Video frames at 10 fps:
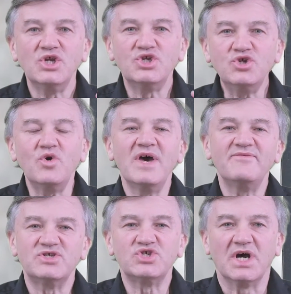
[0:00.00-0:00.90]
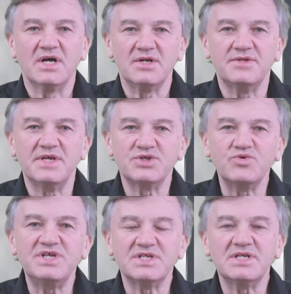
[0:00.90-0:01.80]
Do you have a child that's
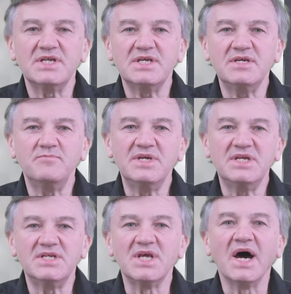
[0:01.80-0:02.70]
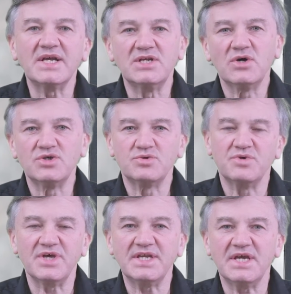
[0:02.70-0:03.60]
recently been diagnosed
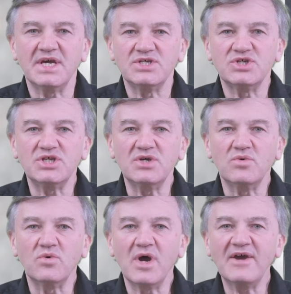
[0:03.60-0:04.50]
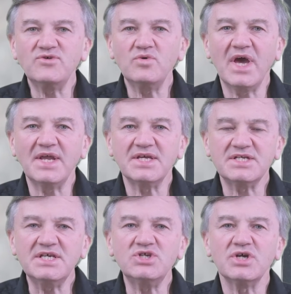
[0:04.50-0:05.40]
with ADHD, or have you had a
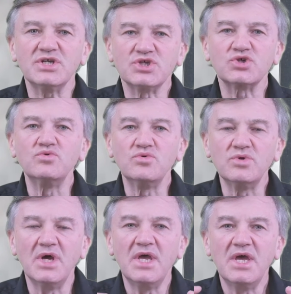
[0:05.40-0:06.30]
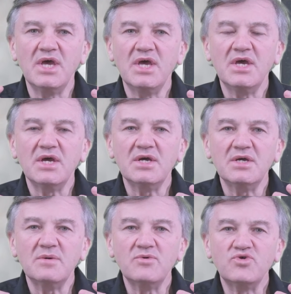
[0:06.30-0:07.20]
teacher at school
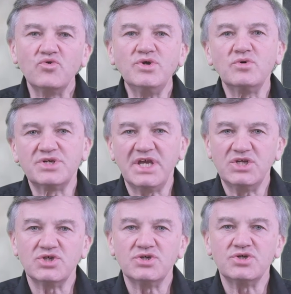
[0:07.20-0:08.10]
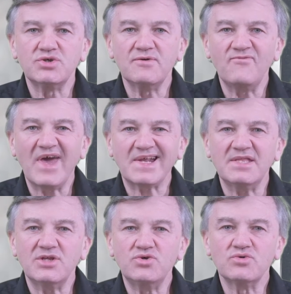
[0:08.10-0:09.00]
draw your attention to the fact
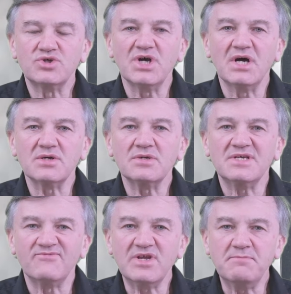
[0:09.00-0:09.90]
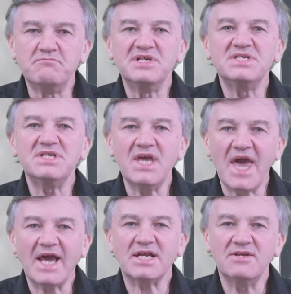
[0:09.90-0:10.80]
that your child is very busy,
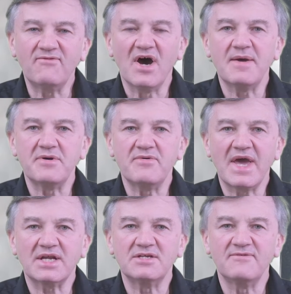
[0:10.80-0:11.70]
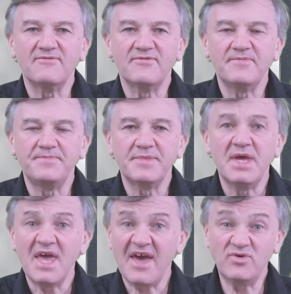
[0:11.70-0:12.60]
active, hyperactive?
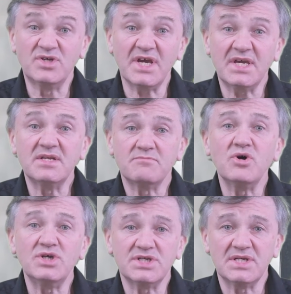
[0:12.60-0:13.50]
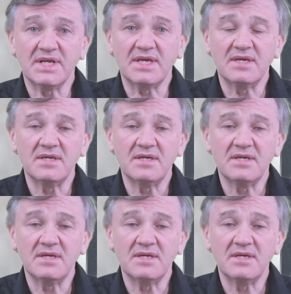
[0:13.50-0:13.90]
Have you taken it personally?